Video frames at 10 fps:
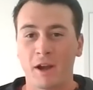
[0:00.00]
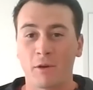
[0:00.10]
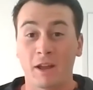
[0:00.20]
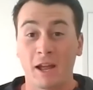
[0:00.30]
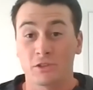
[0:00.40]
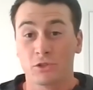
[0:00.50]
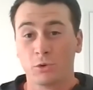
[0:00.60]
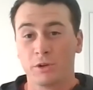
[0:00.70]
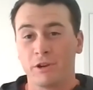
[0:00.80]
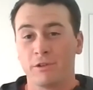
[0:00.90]
I got to
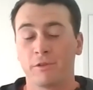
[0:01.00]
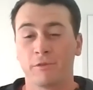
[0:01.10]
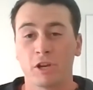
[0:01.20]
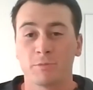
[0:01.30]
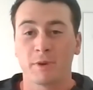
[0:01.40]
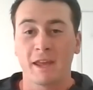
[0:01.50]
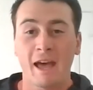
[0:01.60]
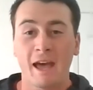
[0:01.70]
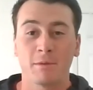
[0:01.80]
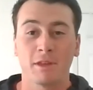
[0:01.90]
school here for freshman
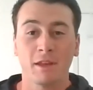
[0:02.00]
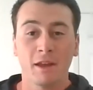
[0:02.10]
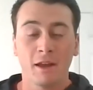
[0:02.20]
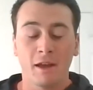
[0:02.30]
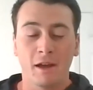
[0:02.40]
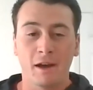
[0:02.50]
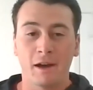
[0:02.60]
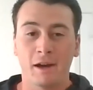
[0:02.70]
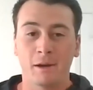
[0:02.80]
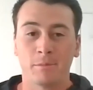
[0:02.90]
academy,
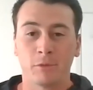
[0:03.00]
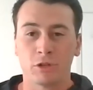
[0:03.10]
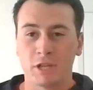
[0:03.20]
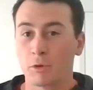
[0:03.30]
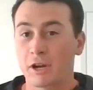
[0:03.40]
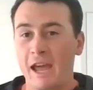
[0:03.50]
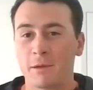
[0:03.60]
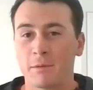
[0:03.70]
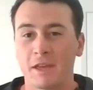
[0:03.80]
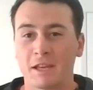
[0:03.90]
or summer
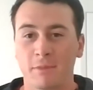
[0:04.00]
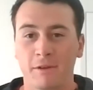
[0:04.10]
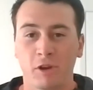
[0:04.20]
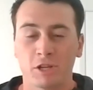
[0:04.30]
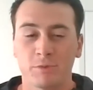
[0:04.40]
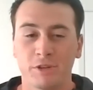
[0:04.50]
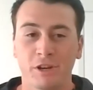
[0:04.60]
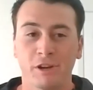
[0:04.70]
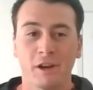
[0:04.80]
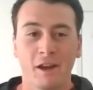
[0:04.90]
academy as my freshman
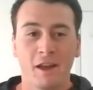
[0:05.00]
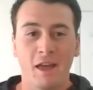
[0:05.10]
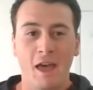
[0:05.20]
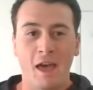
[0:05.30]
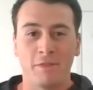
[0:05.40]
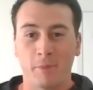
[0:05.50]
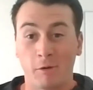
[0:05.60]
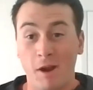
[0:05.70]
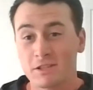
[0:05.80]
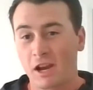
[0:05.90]
year, and my
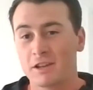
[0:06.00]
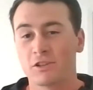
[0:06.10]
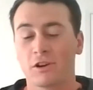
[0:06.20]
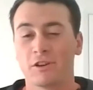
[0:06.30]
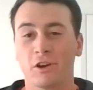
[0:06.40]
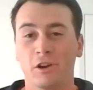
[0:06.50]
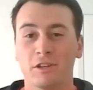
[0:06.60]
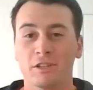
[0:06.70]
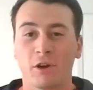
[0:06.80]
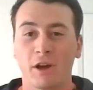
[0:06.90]
right side started to hurt.
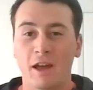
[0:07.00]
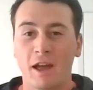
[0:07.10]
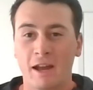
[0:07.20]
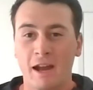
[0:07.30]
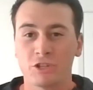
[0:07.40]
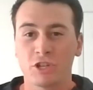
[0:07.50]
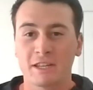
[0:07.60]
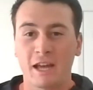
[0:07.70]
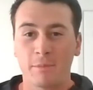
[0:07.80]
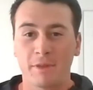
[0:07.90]
And so I got it
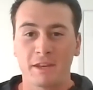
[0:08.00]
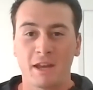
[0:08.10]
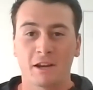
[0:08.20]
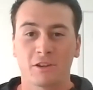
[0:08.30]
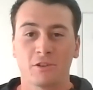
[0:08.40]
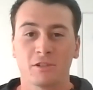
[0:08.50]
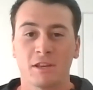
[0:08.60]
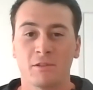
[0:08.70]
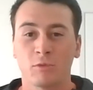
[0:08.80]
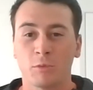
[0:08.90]
checked out by the doctors,
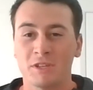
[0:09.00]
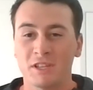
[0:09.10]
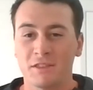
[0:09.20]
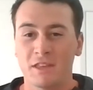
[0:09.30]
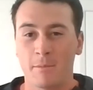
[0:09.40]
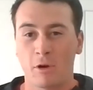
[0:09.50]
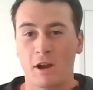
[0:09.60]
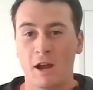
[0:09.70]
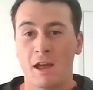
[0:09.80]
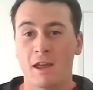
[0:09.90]
and when we did the
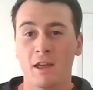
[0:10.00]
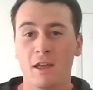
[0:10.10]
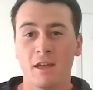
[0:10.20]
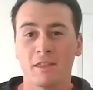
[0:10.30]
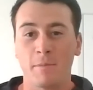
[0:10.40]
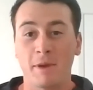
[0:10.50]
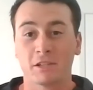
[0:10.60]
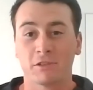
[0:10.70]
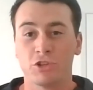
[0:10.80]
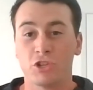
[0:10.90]
MRI, they
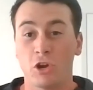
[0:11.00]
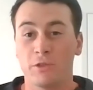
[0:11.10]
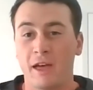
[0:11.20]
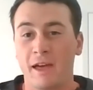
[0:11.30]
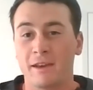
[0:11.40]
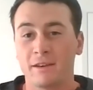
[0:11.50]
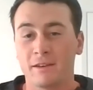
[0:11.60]
basically showed that